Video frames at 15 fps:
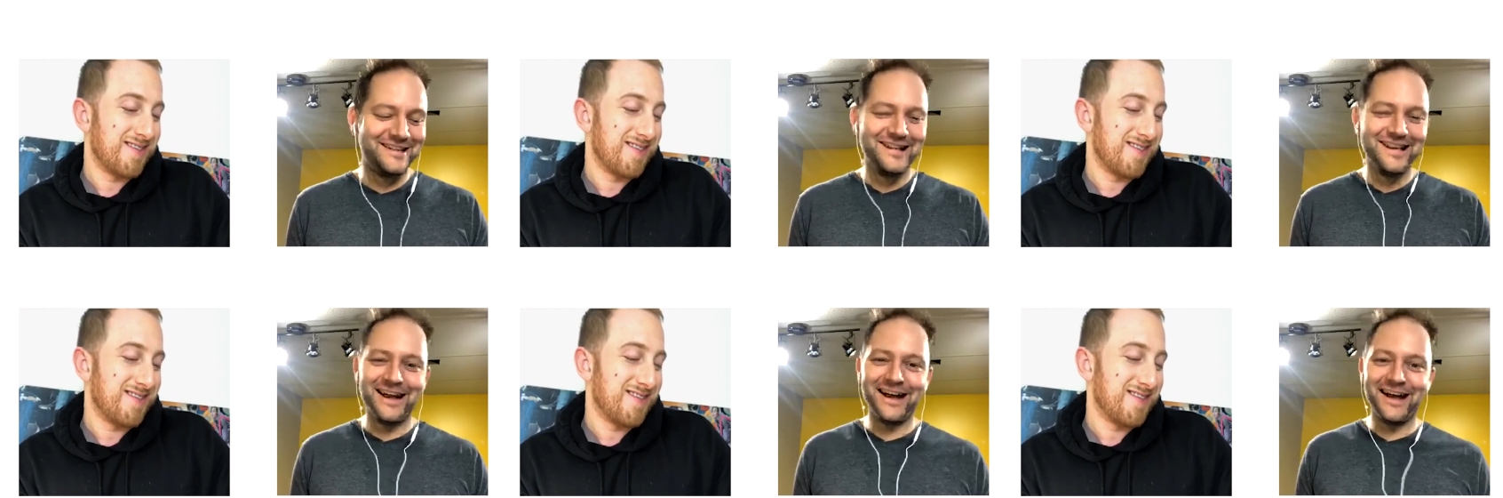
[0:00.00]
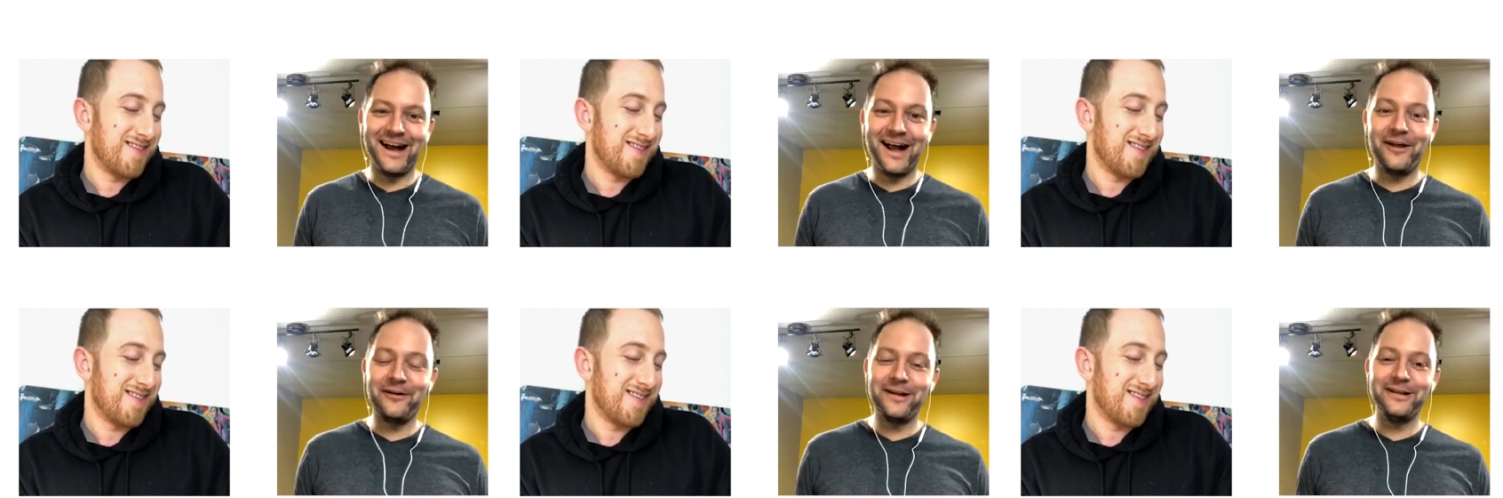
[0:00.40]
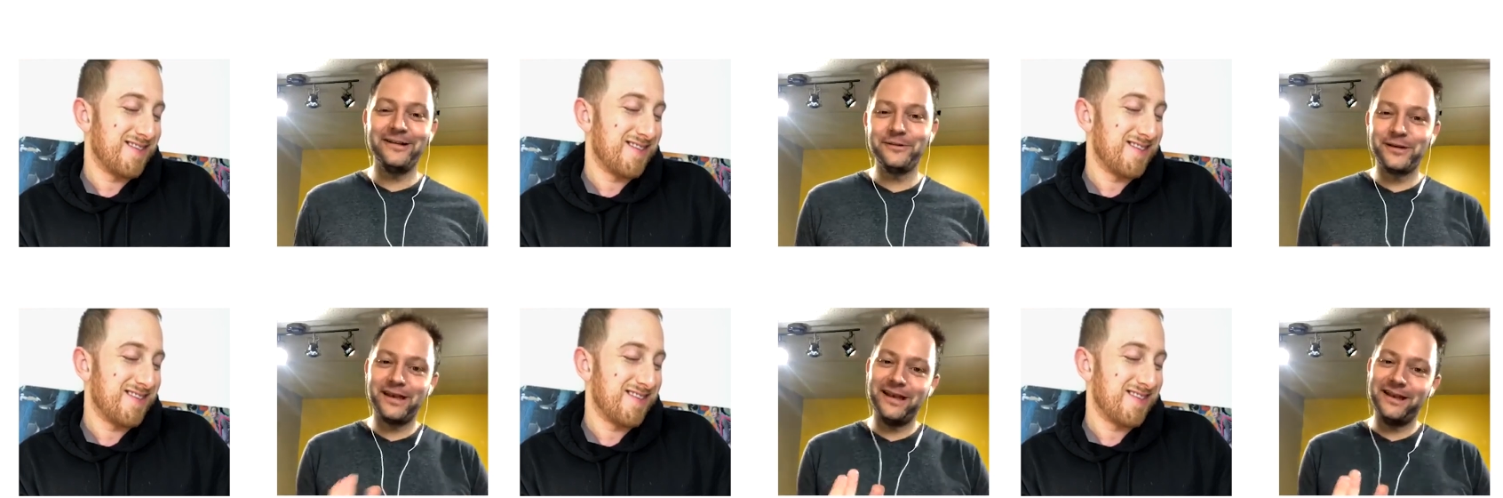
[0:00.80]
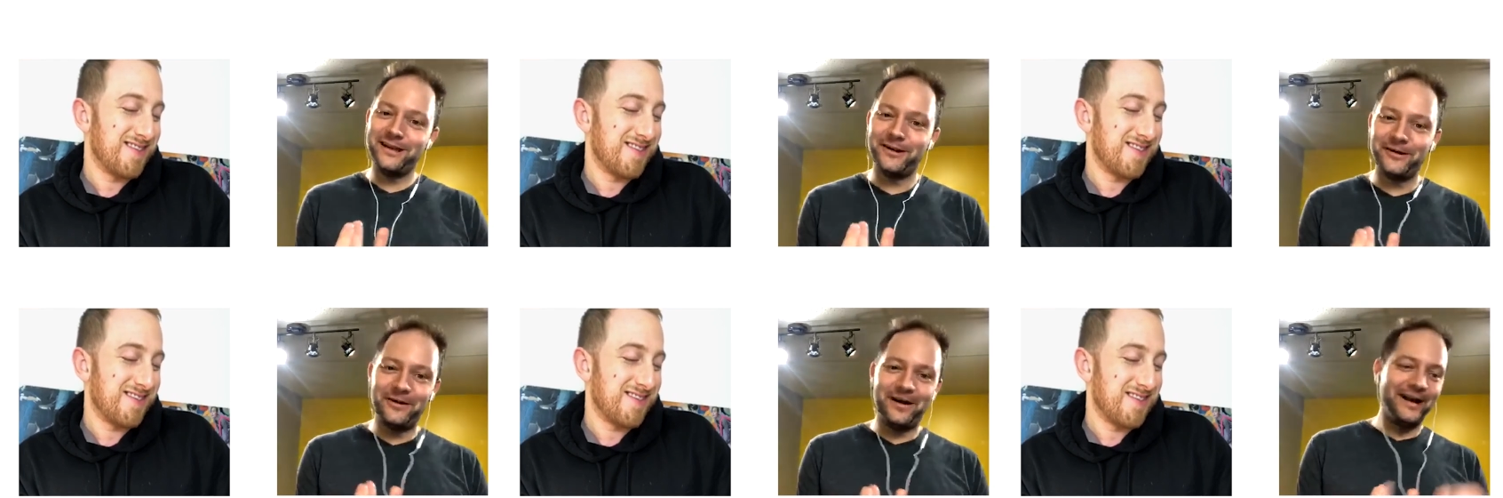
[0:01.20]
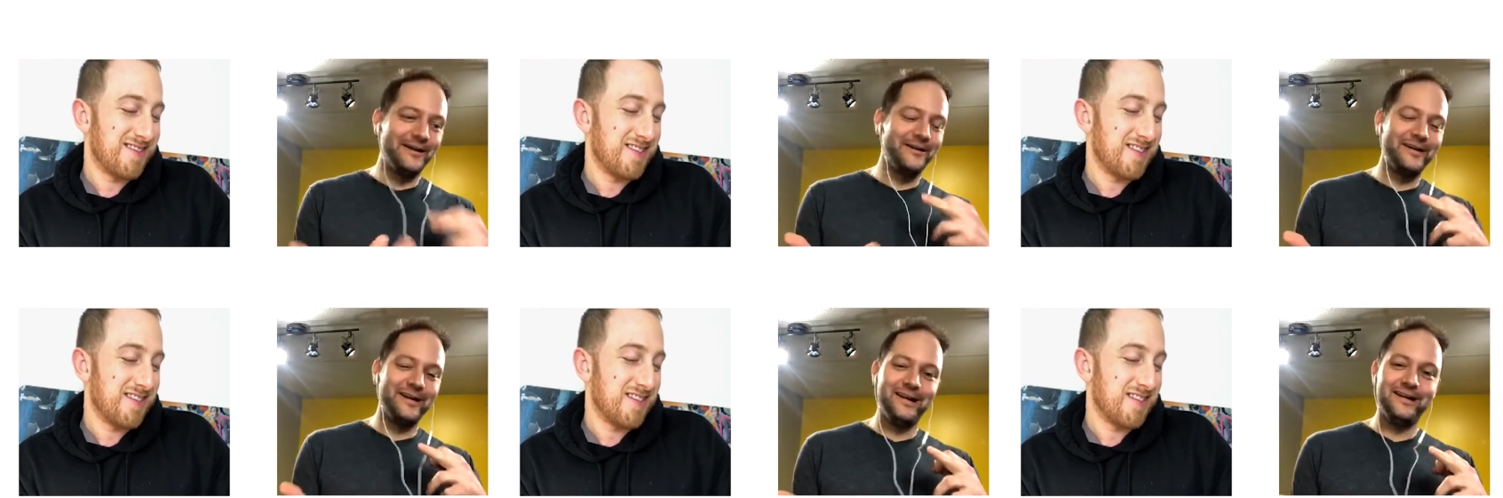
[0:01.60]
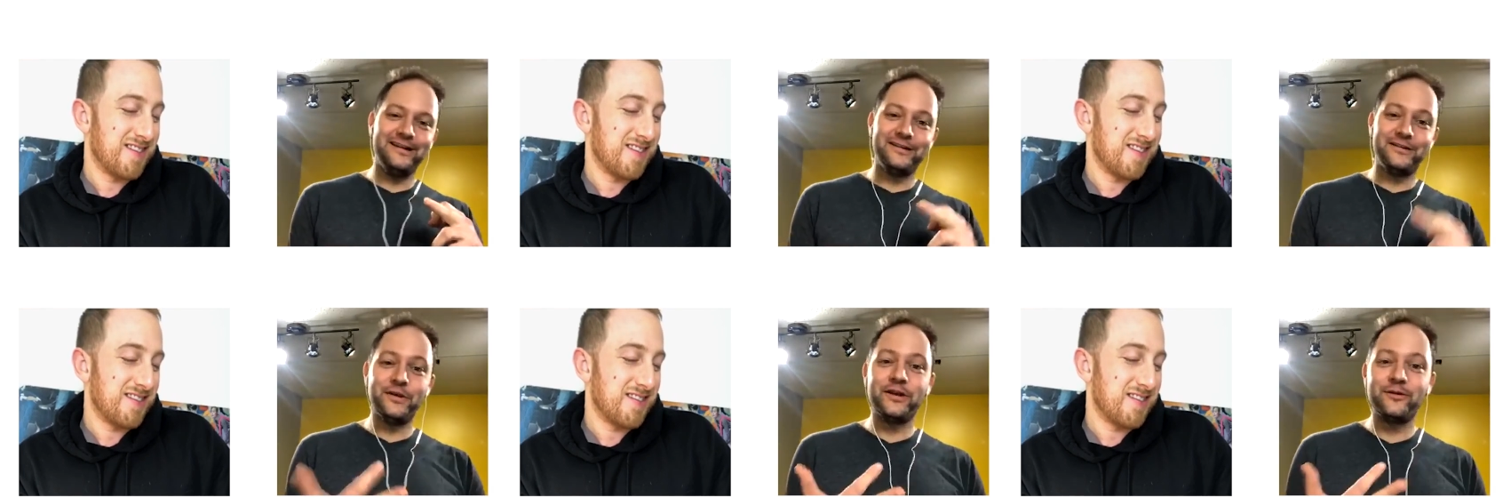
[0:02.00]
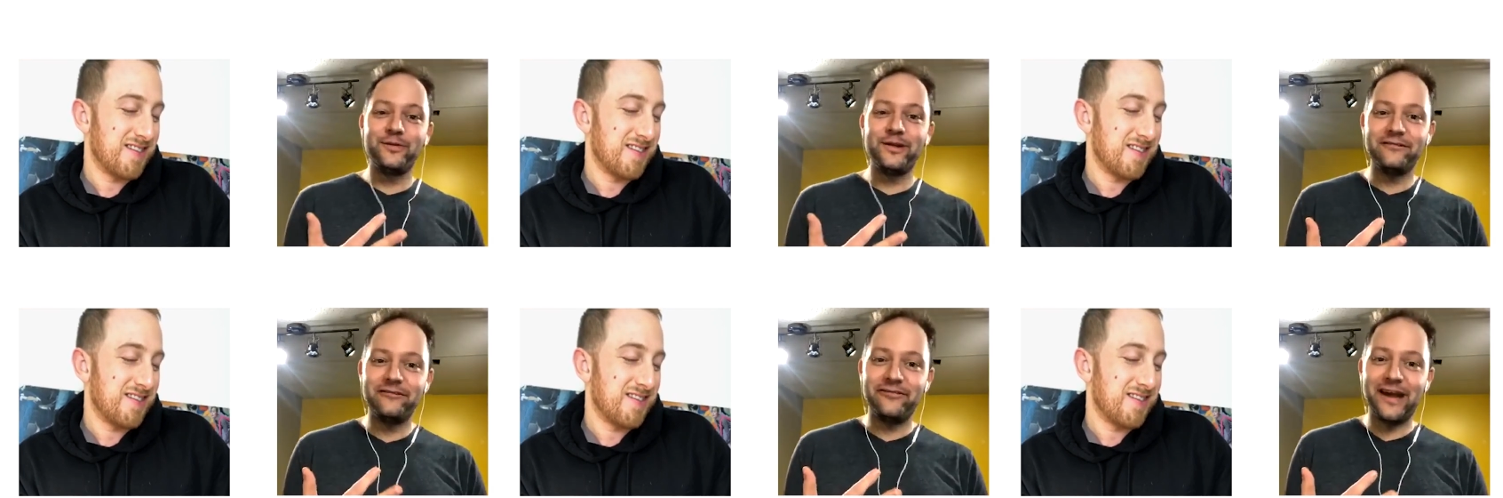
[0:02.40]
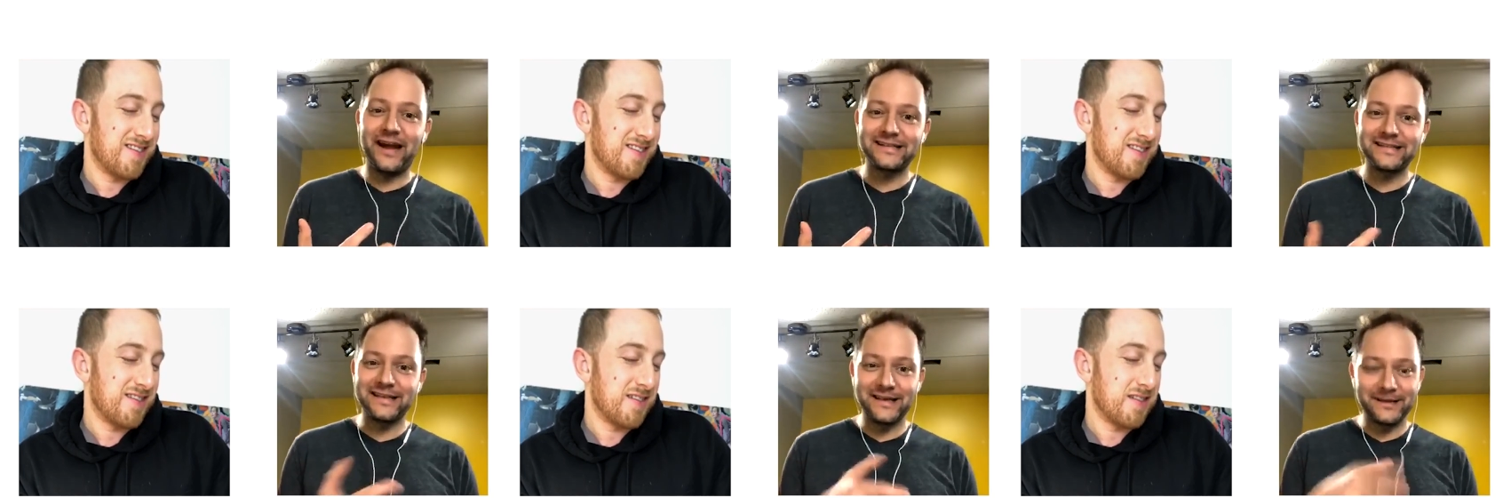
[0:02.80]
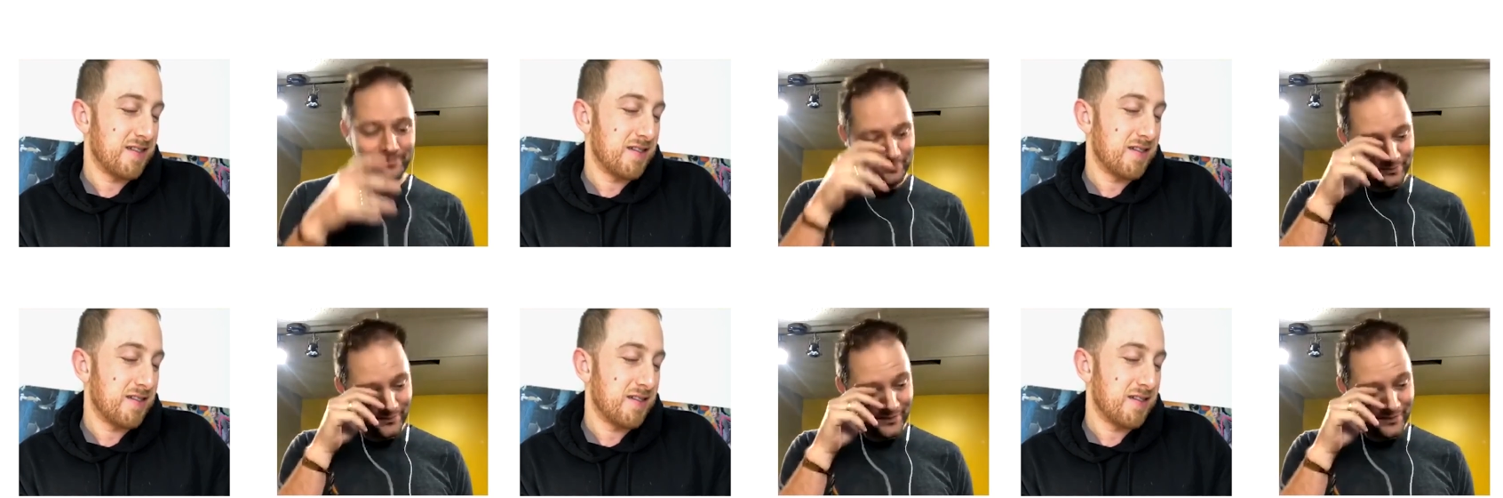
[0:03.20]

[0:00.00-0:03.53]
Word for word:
Speaker 1: uh, I already do keto. I already do intermittent fasting.